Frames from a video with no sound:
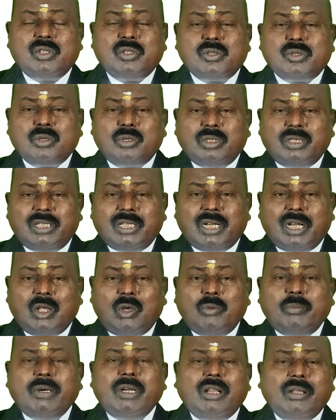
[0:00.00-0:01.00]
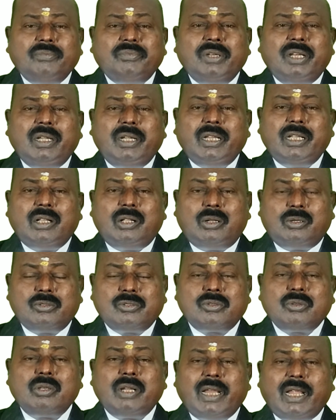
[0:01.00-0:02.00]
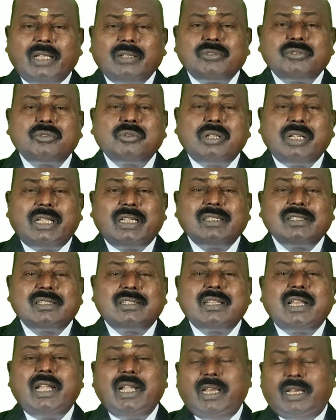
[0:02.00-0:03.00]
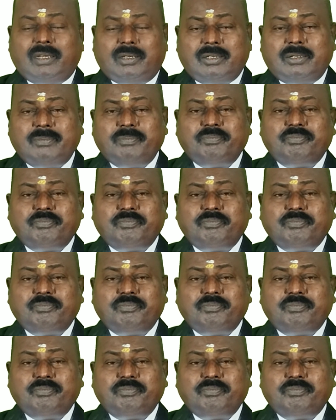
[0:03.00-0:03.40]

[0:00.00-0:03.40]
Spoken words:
So the government of India also has to consider it.